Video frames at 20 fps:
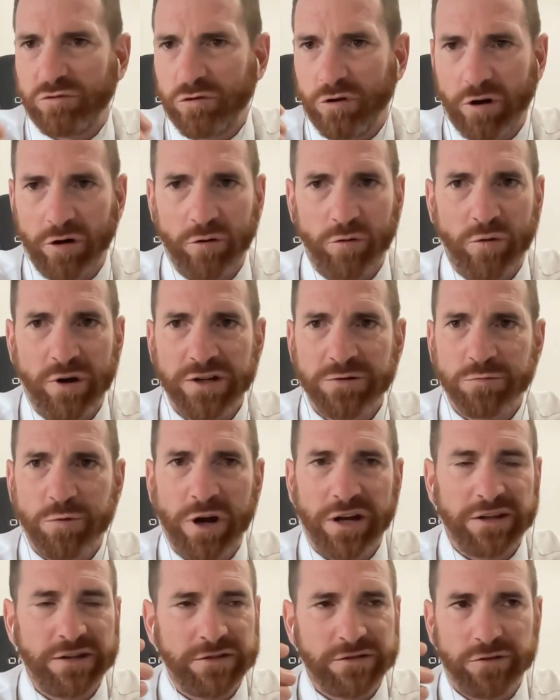I'd always
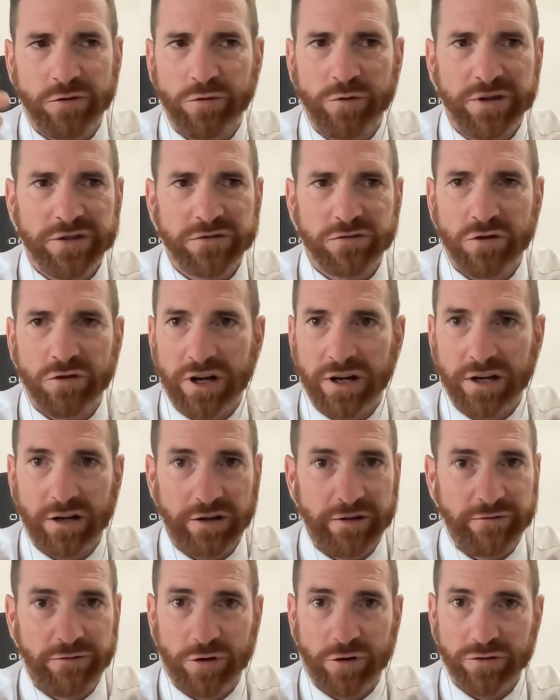practice it, always train it.
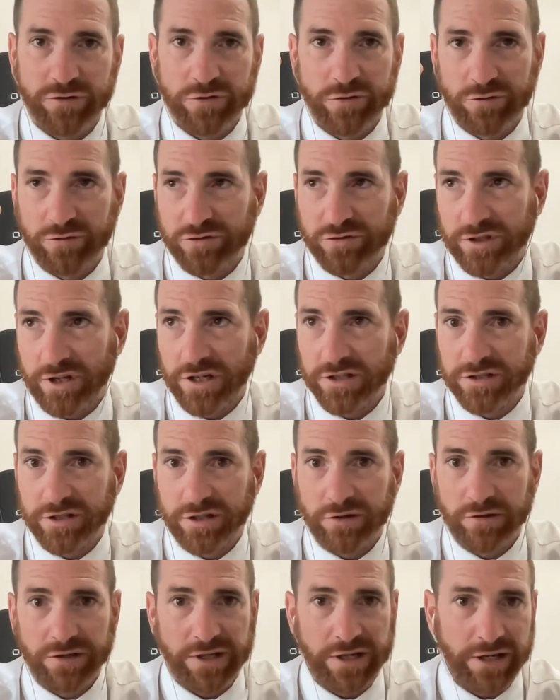If I was doing
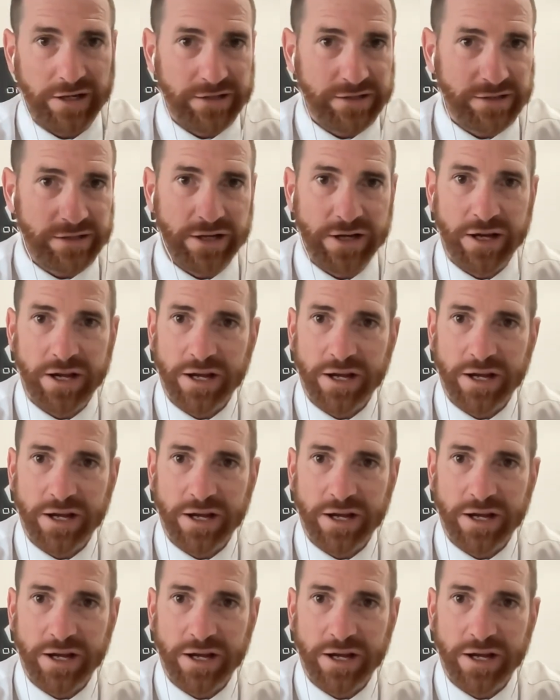stationary kicks,